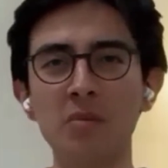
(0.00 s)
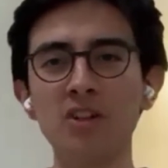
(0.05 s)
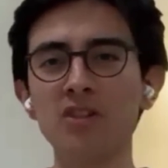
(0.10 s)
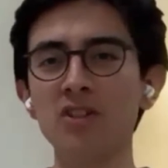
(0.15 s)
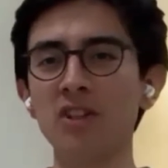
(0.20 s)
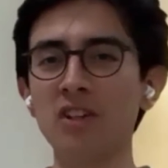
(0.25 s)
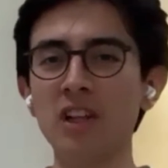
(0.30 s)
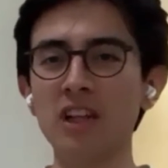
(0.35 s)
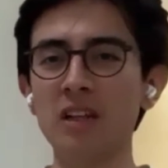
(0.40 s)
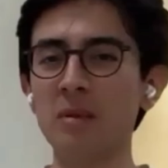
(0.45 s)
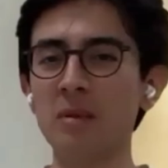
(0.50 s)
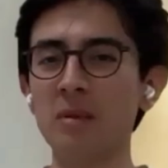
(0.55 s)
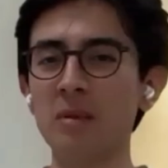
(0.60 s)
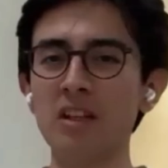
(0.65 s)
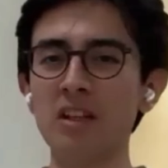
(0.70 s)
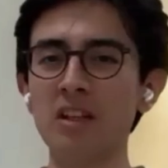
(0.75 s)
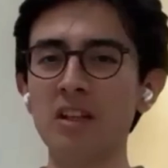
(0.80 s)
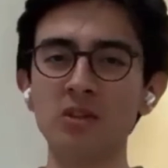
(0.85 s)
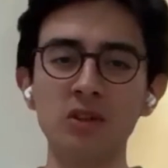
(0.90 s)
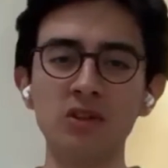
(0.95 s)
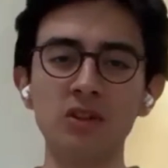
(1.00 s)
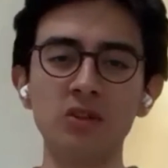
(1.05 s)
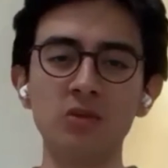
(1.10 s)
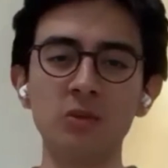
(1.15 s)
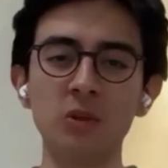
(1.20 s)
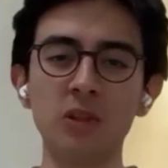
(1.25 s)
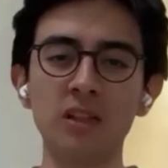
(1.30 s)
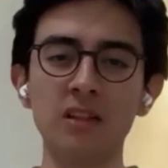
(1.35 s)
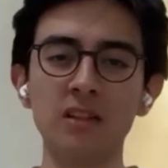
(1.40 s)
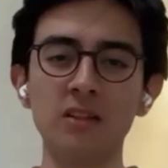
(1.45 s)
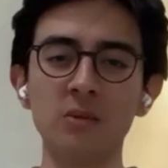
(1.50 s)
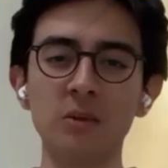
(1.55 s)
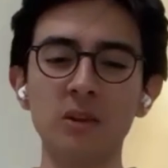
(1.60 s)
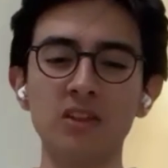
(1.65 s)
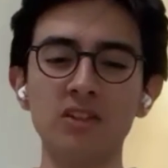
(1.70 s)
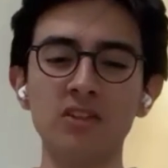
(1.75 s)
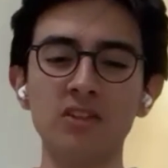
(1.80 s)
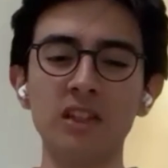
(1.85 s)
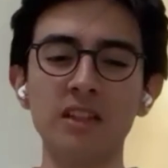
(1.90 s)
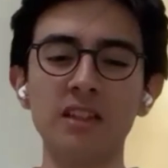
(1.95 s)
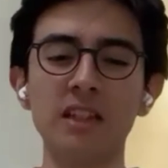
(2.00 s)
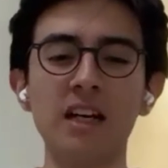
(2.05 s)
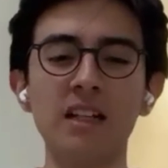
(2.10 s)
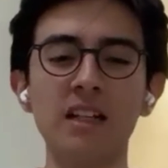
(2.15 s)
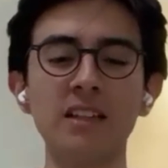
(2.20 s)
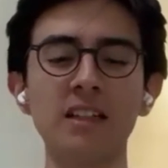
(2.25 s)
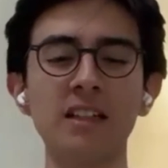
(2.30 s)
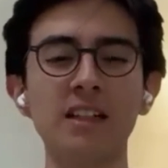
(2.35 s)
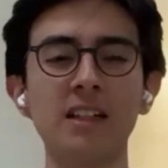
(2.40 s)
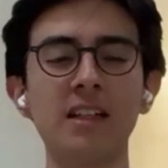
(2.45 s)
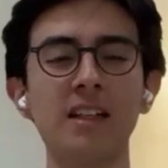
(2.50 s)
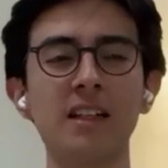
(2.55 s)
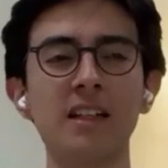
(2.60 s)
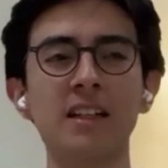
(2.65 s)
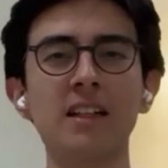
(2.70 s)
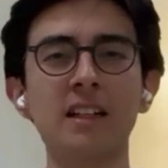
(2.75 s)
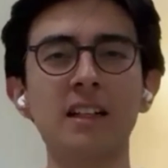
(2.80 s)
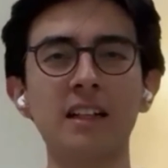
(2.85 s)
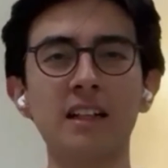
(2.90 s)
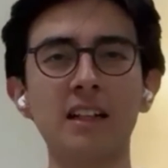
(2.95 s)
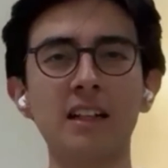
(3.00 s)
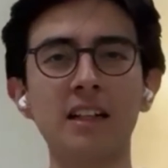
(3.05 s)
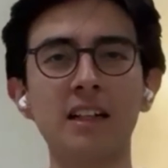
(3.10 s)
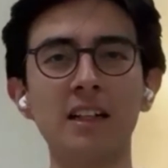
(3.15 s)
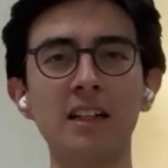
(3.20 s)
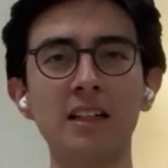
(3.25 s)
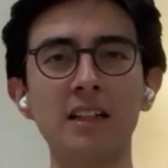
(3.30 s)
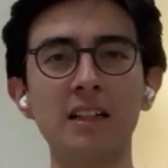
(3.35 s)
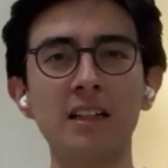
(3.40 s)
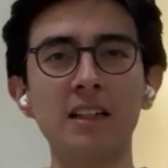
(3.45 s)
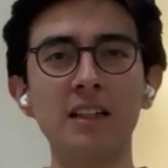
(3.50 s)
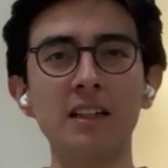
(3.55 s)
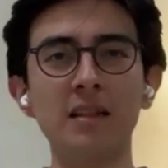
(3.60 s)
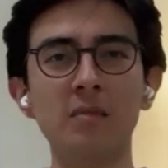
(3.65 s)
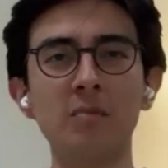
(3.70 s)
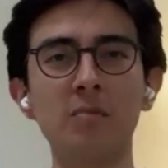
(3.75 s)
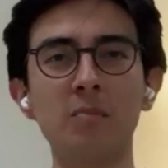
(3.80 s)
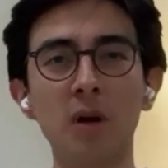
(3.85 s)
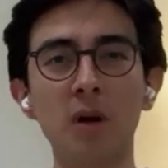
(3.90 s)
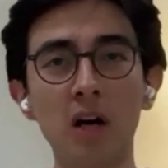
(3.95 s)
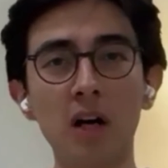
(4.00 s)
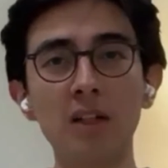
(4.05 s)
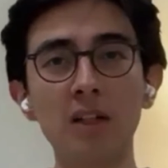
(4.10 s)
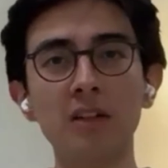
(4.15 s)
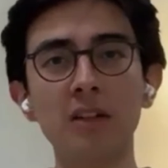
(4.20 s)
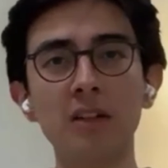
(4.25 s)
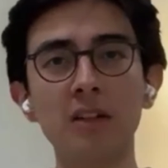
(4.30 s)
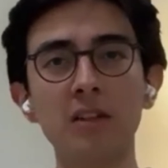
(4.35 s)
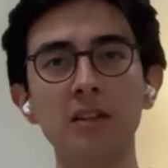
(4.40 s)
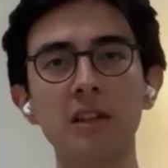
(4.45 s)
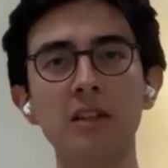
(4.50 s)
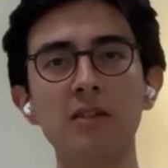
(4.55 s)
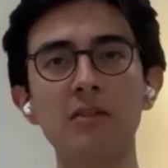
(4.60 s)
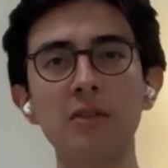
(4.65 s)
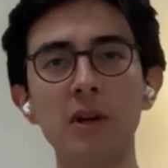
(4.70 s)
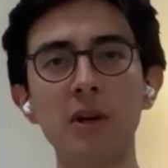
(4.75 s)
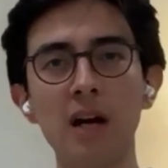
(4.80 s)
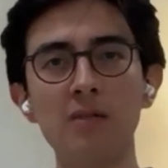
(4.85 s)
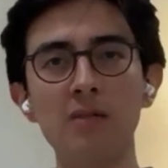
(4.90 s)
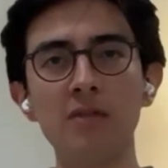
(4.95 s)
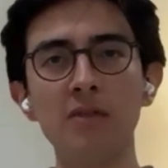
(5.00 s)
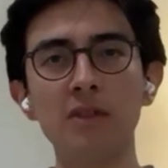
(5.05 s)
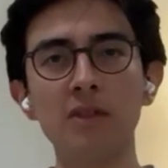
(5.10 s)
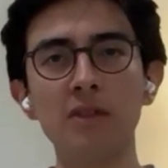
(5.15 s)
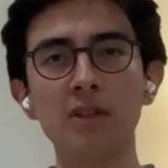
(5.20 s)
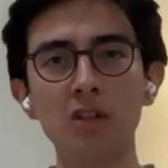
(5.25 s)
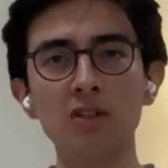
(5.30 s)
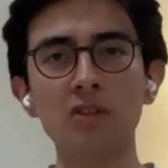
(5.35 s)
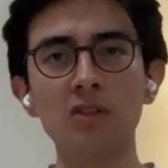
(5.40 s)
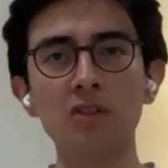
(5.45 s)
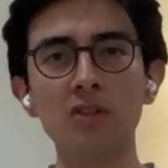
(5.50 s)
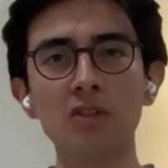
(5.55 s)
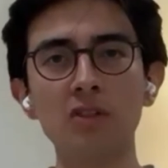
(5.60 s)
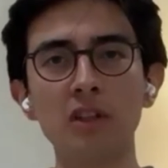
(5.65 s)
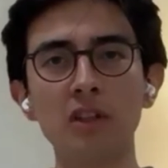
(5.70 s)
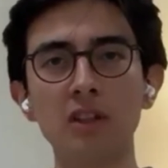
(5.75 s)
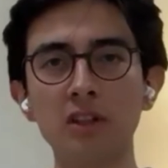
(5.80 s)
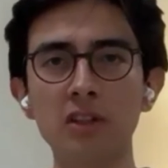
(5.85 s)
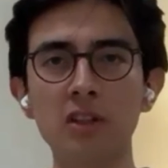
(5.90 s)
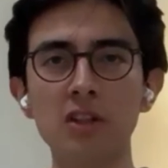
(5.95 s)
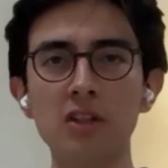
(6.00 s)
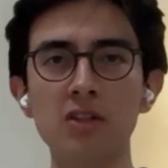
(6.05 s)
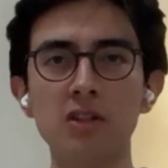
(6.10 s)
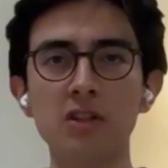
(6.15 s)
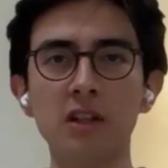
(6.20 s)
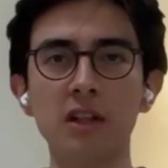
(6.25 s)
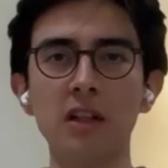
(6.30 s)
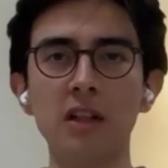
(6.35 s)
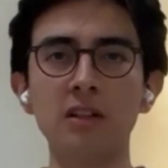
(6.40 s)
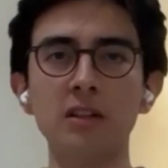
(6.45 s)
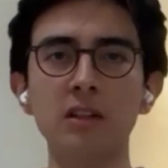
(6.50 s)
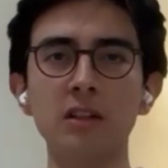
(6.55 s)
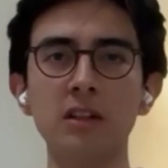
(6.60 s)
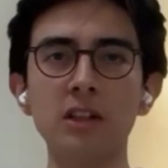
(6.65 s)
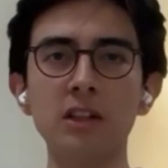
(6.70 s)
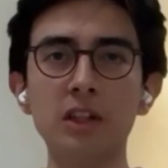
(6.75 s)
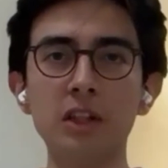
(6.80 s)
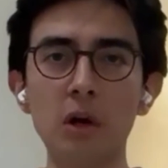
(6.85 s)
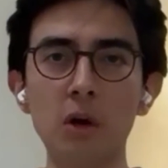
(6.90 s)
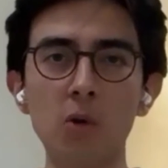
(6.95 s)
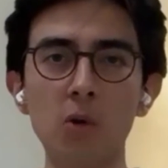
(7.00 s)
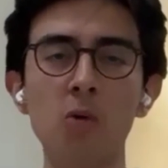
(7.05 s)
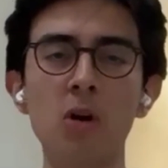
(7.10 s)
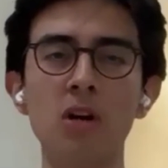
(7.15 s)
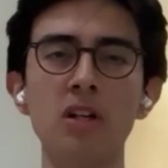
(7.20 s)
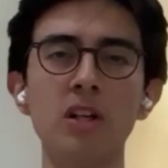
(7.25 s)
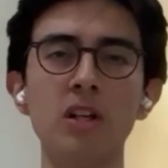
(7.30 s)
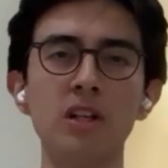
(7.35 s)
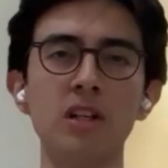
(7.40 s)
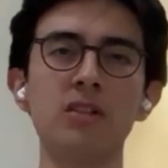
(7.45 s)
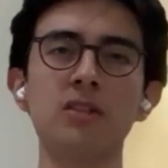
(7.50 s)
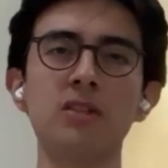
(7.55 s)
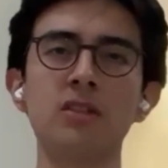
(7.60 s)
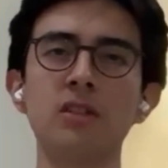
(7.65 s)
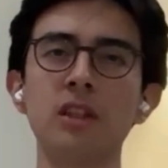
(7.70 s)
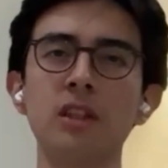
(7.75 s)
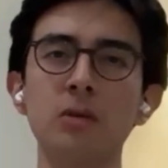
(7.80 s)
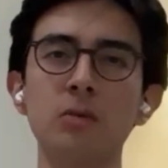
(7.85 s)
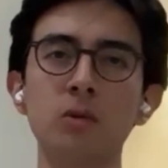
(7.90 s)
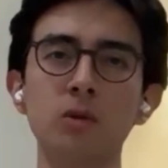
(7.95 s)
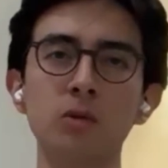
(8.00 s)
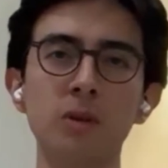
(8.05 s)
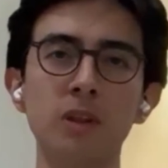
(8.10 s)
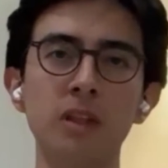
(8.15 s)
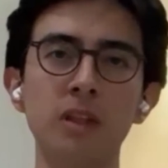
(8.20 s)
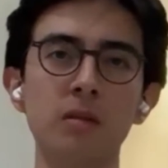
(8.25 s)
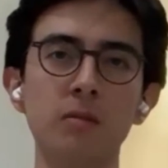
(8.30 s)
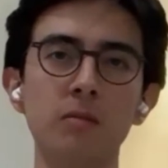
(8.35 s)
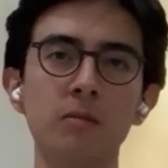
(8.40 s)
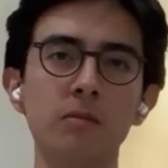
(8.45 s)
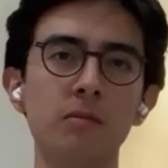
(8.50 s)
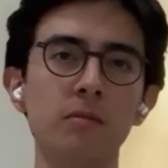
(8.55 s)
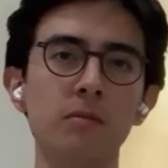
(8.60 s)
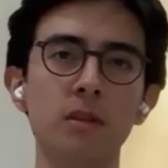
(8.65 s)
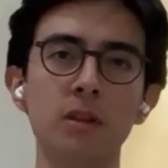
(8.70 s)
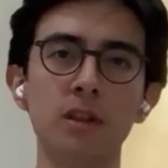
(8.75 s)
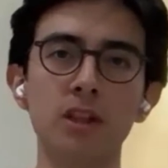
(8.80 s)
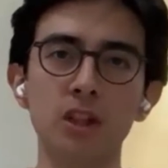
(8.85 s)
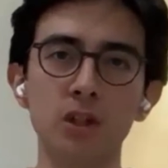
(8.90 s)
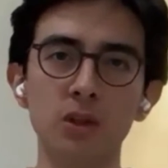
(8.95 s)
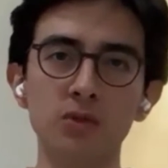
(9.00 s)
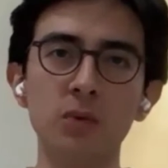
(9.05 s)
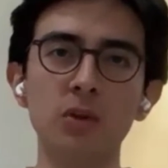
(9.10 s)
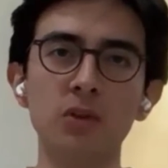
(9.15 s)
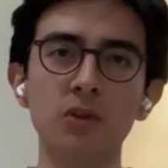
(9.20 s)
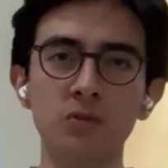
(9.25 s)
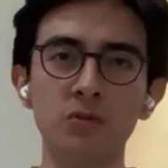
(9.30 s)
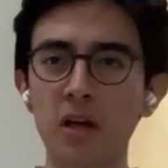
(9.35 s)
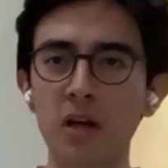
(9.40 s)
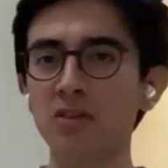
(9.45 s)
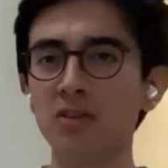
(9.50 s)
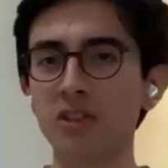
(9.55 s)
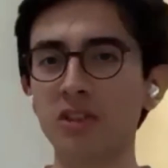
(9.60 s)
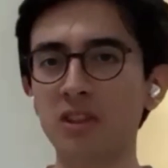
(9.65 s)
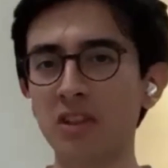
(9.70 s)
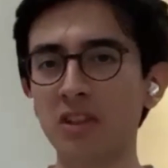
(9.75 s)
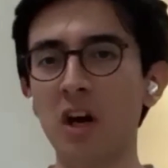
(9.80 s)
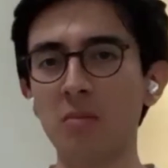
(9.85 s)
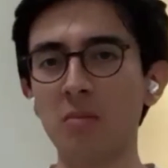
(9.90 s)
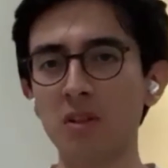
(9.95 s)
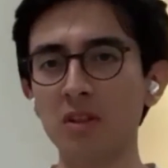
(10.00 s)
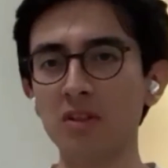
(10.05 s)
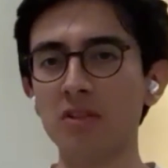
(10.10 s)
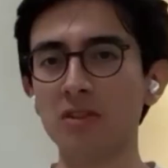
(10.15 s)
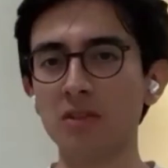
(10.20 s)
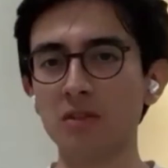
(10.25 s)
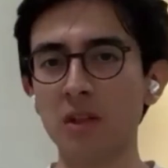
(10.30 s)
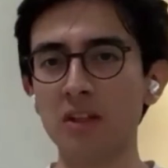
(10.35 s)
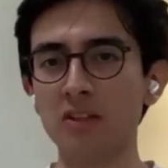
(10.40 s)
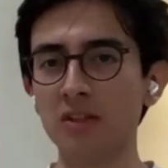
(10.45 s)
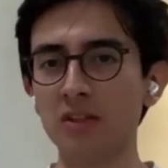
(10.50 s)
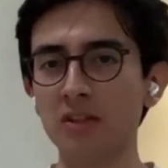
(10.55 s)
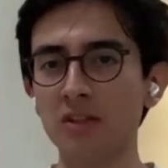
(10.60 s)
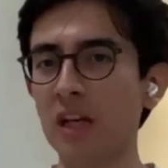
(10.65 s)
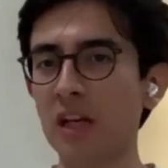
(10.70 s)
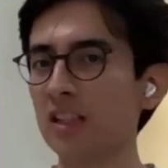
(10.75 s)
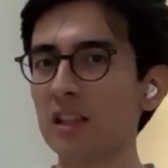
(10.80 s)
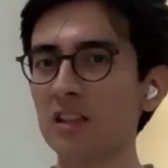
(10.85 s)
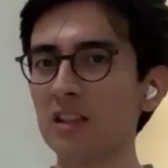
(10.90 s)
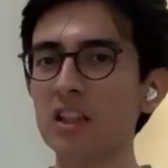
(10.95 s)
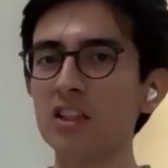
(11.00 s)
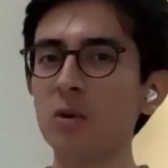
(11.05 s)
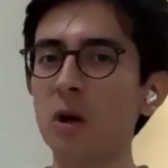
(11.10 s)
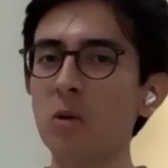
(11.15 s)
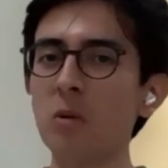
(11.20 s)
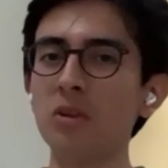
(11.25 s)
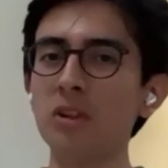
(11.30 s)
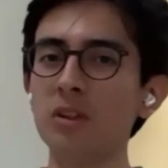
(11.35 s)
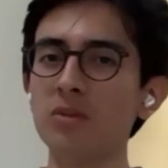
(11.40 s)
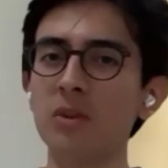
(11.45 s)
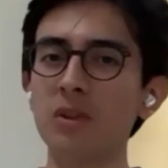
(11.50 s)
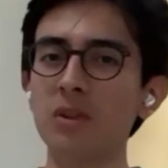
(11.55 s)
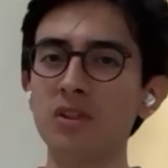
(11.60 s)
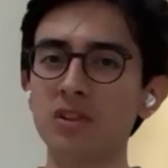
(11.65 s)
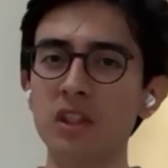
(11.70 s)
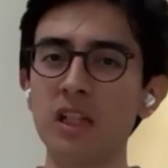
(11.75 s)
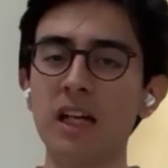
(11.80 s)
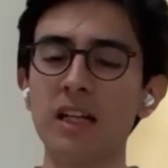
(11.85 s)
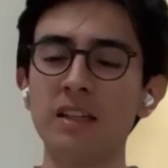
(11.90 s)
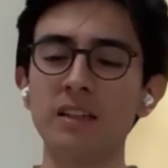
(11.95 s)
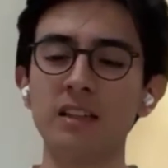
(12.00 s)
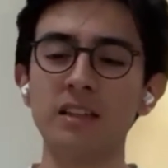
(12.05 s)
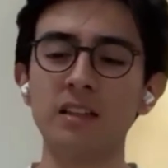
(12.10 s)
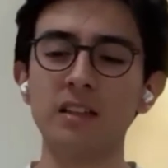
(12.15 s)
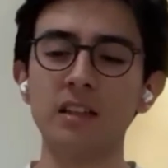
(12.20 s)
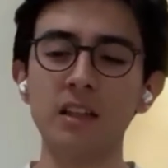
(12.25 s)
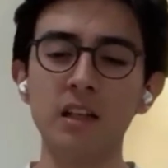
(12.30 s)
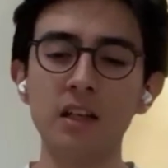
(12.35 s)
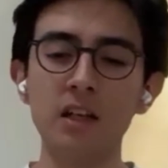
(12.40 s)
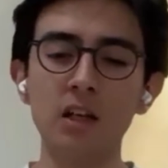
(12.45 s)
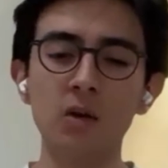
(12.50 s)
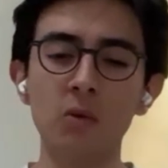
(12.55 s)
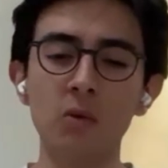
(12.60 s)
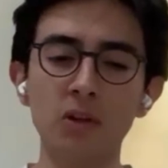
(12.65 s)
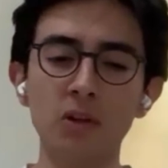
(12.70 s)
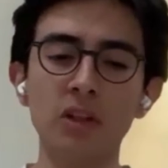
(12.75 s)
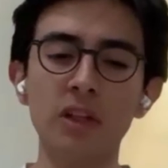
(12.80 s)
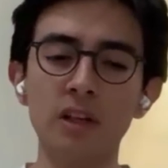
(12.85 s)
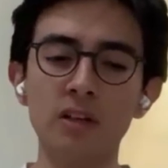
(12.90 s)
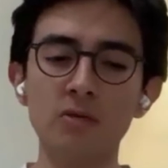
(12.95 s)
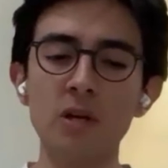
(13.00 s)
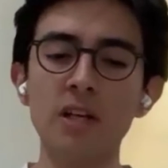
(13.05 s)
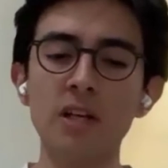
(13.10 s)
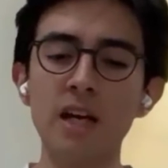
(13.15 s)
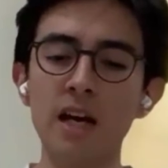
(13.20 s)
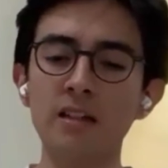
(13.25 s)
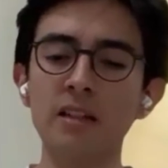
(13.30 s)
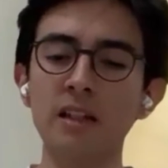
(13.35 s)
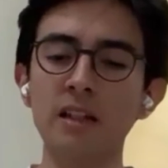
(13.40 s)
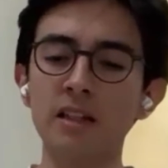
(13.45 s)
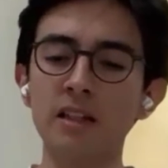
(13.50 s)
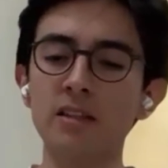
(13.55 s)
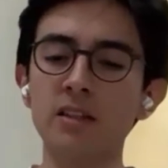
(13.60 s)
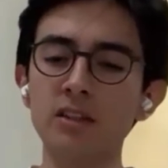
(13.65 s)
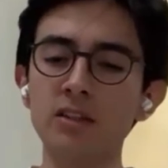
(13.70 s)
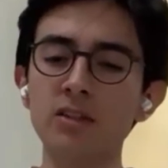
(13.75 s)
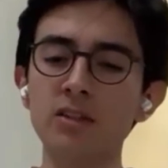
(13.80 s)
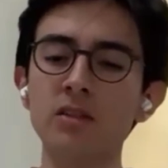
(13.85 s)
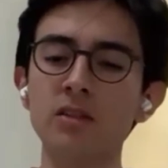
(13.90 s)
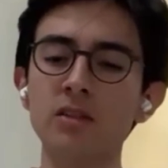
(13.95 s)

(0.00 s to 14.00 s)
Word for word: pretty much unlimited resources, we can we can say that. Uh, but if you have a constant usage and you know what it is, it will be useful to reconsider the numbers. All right, so that's at least what we did for this client. And when they already have like